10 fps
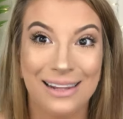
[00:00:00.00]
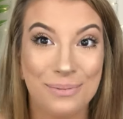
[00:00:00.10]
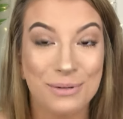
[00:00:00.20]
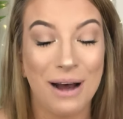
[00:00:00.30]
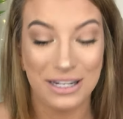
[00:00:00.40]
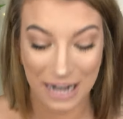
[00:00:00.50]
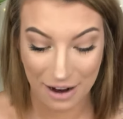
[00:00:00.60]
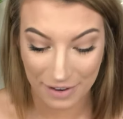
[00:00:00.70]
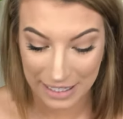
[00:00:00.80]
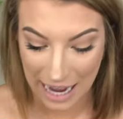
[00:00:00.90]
lip swatch
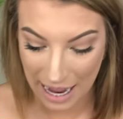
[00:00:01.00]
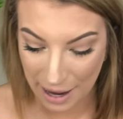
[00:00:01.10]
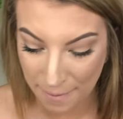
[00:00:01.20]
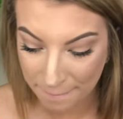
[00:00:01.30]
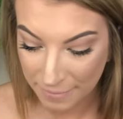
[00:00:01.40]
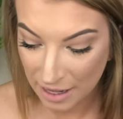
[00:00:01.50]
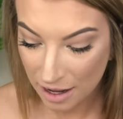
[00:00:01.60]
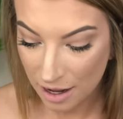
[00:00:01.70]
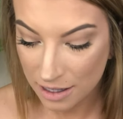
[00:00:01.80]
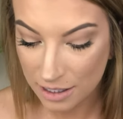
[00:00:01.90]
every time.
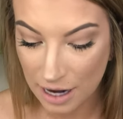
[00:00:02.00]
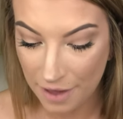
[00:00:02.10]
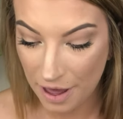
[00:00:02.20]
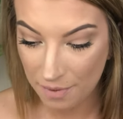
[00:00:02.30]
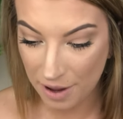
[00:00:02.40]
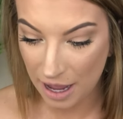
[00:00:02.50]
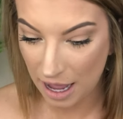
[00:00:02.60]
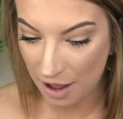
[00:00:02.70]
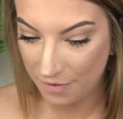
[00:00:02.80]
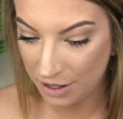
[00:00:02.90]
So now that we
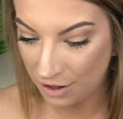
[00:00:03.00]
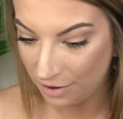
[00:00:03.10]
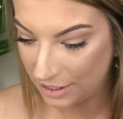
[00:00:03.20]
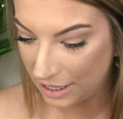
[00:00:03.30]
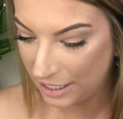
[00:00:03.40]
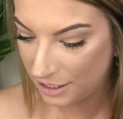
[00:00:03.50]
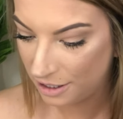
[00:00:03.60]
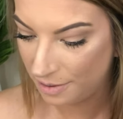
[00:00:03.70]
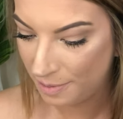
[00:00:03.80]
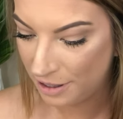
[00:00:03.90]
have used these
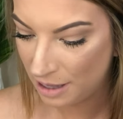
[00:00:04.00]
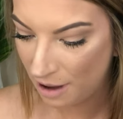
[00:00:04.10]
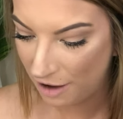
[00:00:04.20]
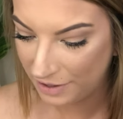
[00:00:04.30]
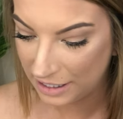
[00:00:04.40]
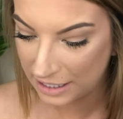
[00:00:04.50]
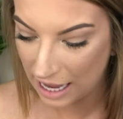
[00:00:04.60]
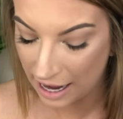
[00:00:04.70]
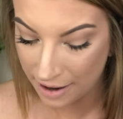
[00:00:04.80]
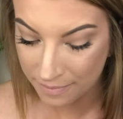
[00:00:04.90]
two, let me put them off the
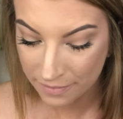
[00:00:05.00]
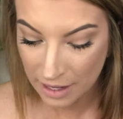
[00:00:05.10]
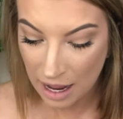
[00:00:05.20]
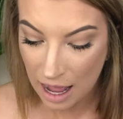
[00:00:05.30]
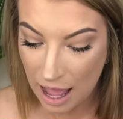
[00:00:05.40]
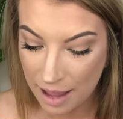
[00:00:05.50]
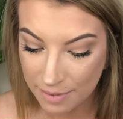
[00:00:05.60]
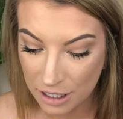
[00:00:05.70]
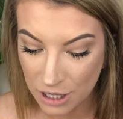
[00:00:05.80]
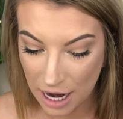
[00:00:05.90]
side. I
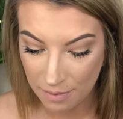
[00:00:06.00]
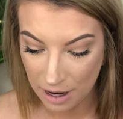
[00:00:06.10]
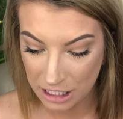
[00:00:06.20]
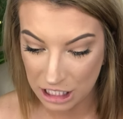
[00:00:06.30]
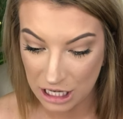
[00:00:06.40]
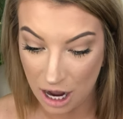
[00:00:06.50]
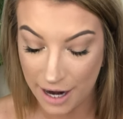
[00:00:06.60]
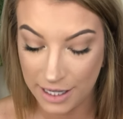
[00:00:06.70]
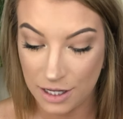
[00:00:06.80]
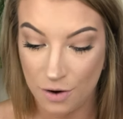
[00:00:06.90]
am gonna try one just
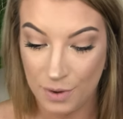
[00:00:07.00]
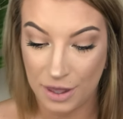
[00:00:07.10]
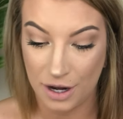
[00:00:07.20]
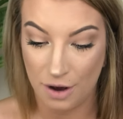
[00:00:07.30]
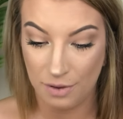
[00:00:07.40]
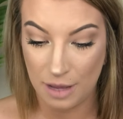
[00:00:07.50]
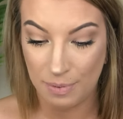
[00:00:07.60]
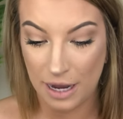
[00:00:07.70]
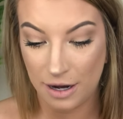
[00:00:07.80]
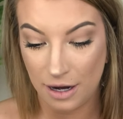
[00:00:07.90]
on its own with no
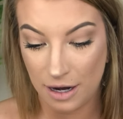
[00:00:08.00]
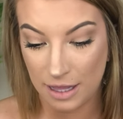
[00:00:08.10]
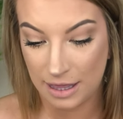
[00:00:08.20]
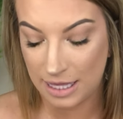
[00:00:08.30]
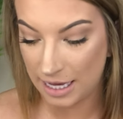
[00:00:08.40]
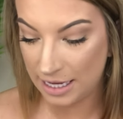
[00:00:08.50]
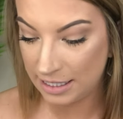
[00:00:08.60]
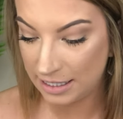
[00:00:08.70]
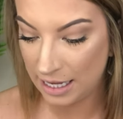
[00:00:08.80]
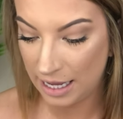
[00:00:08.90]
lip liner.
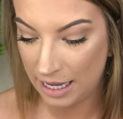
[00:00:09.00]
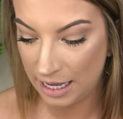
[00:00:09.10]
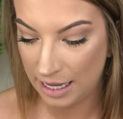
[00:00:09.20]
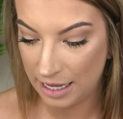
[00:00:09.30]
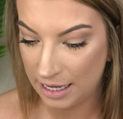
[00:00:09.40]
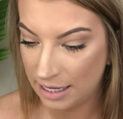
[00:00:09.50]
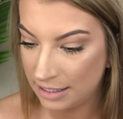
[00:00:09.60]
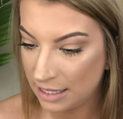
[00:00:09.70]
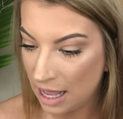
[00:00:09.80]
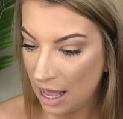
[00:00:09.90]
This
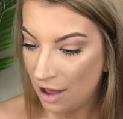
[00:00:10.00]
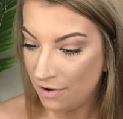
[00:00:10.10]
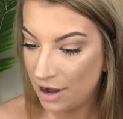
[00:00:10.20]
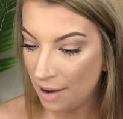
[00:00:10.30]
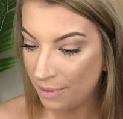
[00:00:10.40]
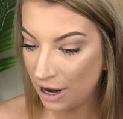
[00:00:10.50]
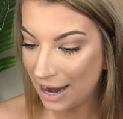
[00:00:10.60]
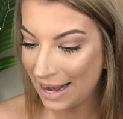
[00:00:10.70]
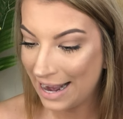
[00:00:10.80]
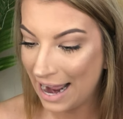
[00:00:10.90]
is
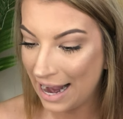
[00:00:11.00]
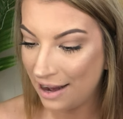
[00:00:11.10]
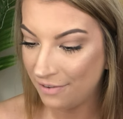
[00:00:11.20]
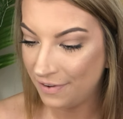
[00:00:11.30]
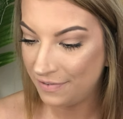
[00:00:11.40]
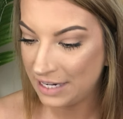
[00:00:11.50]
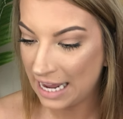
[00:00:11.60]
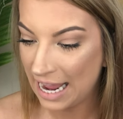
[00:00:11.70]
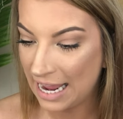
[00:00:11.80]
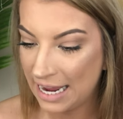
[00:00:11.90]
number
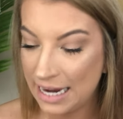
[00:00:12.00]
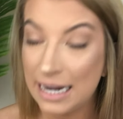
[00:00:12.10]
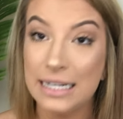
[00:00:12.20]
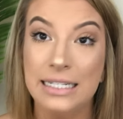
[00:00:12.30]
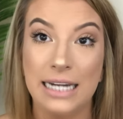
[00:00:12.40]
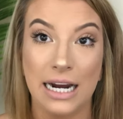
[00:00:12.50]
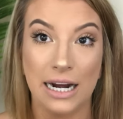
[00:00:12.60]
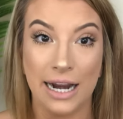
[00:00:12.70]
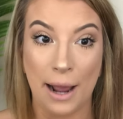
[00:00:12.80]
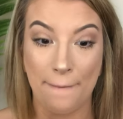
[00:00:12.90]
958,
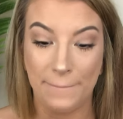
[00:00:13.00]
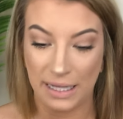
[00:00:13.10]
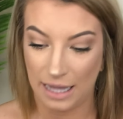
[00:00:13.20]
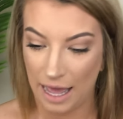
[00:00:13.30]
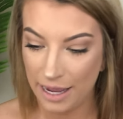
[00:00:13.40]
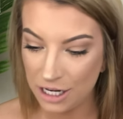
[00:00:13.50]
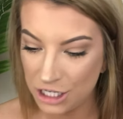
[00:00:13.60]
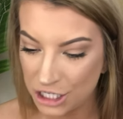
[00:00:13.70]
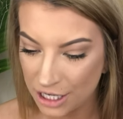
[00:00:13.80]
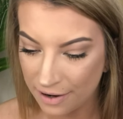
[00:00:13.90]
Daring
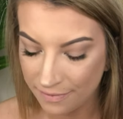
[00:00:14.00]
Blush.